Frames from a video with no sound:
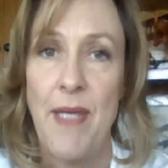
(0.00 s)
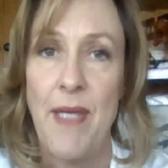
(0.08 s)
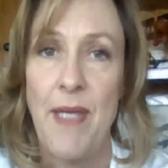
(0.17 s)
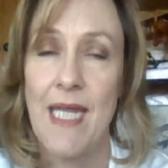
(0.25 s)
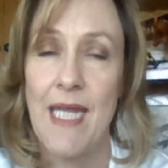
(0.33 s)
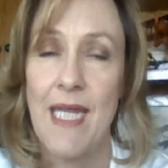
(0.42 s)

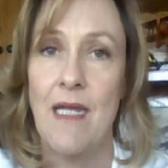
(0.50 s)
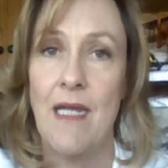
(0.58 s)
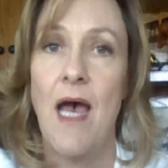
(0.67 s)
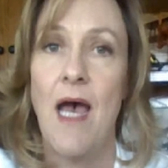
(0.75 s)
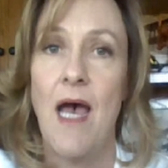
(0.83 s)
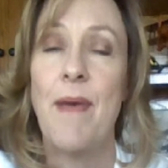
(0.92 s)
picky
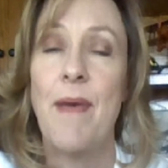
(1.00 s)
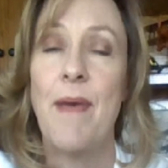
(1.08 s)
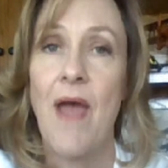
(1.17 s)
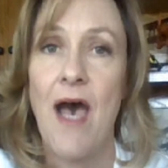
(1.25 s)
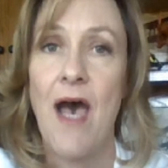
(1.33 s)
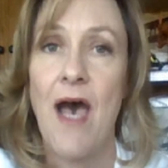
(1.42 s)
about
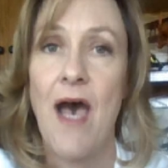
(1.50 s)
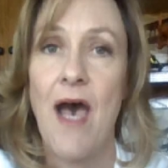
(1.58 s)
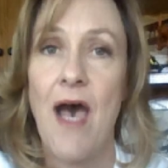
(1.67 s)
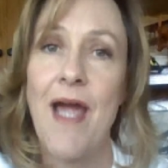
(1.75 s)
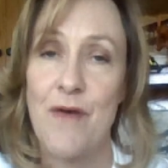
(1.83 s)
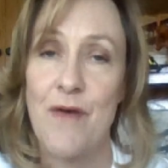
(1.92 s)
how
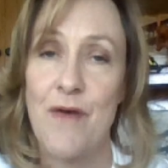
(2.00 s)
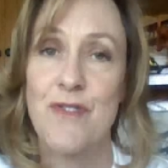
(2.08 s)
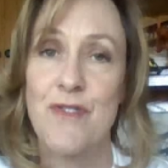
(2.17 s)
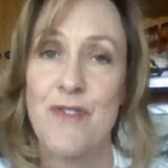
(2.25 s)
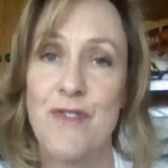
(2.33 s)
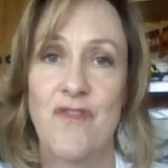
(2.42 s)
your house
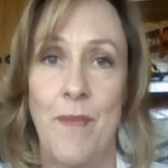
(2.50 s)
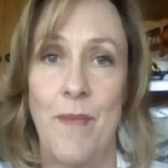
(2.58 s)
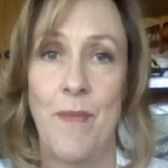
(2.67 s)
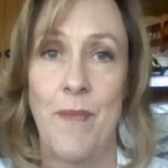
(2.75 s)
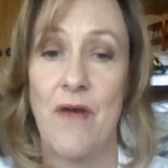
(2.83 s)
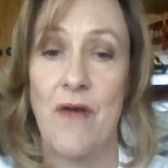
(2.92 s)
looks from
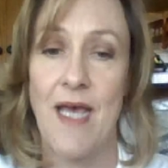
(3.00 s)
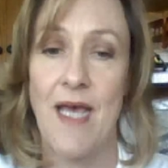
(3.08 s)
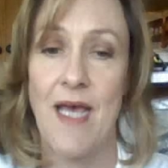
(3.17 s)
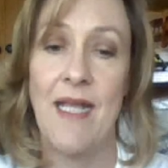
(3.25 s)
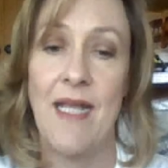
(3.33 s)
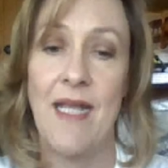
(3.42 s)
the
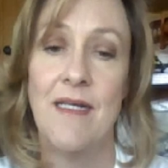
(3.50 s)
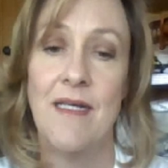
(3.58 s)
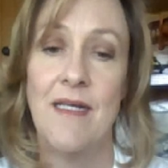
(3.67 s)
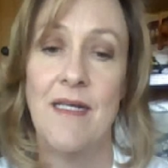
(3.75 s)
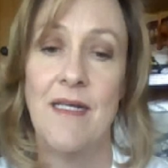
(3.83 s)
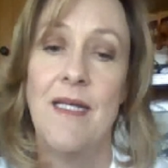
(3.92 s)
outside.
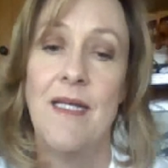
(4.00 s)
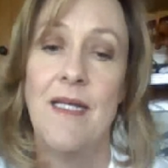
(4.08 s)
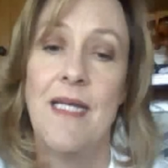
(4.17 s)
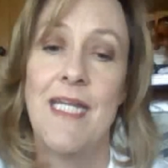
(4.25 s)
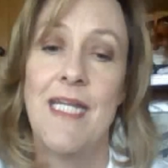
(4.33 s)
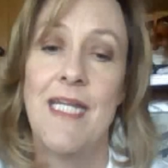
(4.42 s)

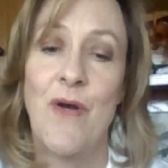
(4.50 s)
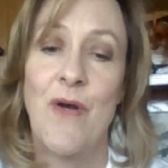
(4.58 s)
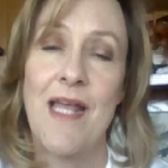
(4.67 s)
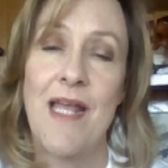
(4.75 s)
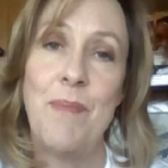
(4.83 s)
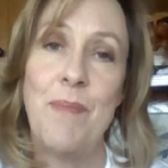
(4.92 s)
You know, a
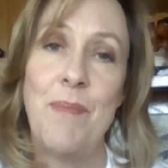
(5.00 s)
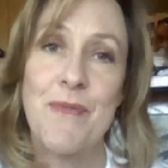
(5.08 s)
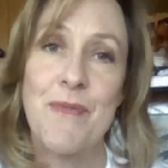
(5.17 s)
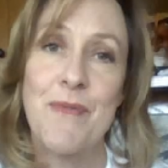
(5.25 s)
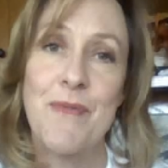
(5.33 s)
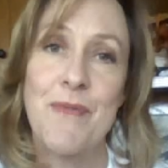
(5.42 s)
lot of
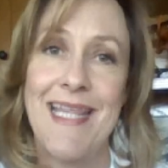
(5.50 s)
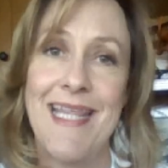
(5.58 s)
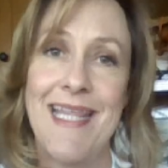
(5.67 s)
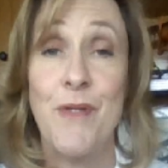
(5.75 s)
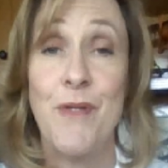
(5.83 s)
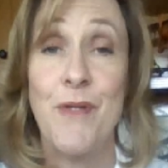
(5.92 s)
people say
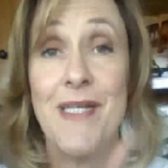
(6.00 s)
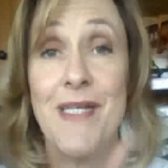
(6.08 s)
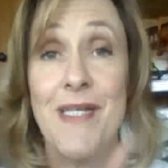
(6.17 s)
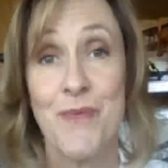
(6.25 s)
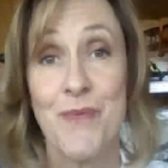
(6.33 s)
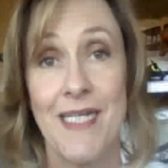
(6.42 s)
that beauty
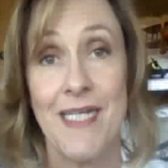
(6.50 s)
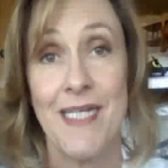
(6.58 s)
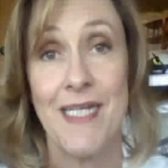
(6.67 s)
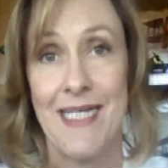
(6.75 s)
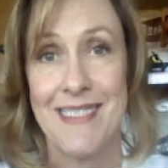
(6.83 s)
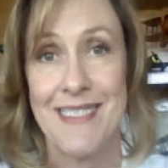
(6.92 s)
is really on
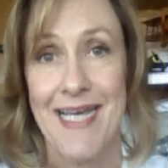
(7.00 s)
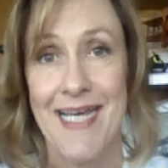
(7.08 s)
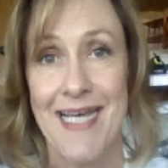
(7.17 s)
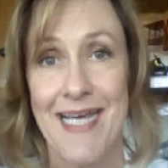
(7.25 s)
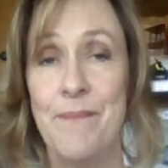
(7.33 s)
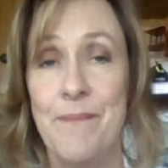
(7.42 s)
the
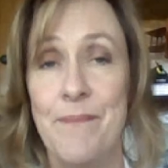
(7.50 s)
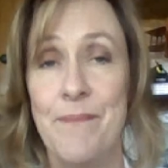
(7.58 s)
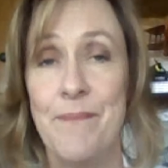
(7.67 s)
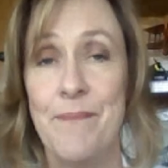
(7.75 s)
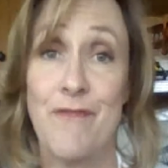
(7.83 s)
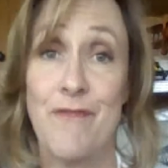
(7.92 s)
inside,
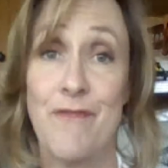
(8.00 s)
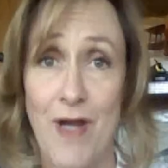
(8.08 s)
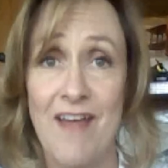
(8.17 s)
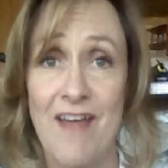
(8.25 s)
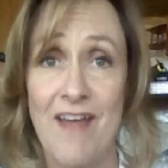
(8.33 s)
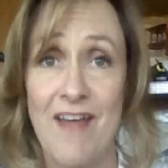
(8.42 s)
but for
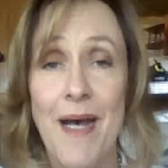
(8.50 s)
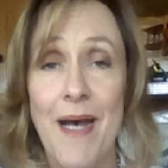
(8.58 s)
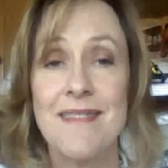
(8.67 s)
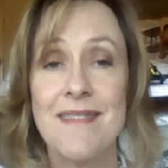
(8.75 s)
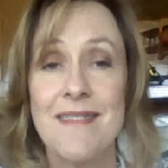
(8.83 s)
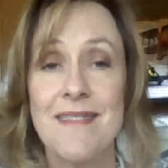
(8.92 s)
drive-by,